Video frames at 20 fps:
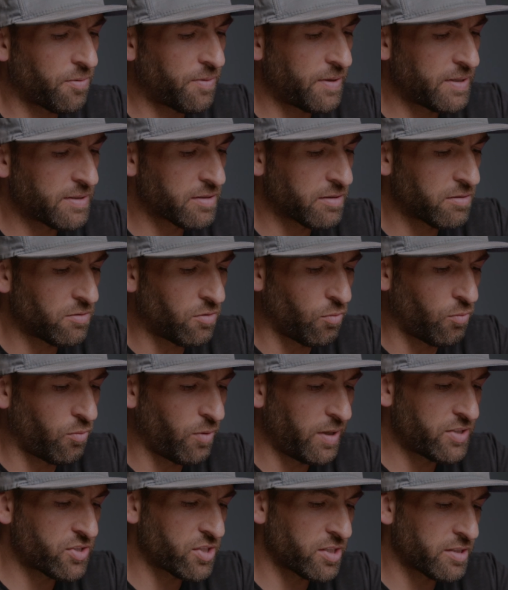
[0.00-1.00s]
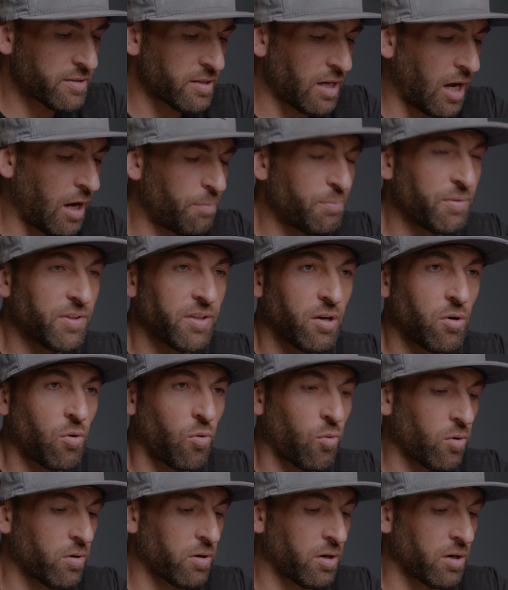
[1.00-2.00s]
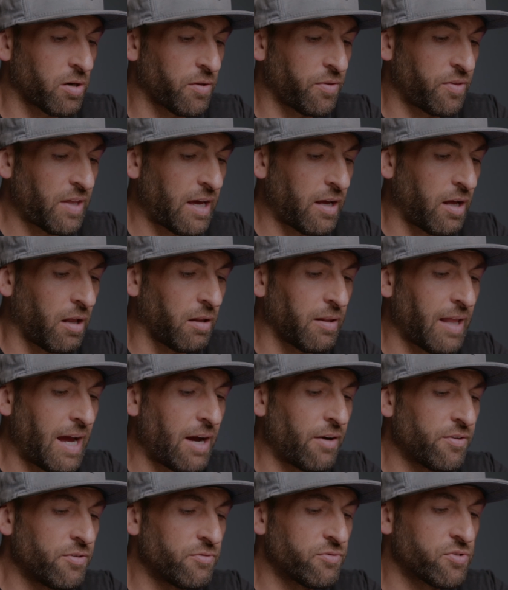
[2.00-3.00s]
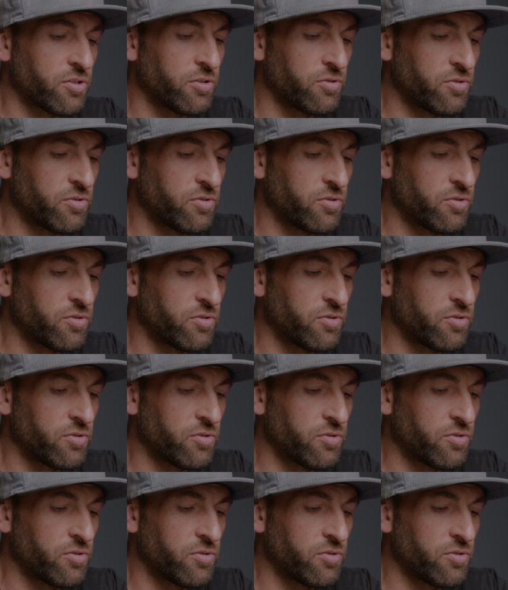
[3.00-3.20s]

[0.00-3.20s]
are these little widgets up in the corner that allow you to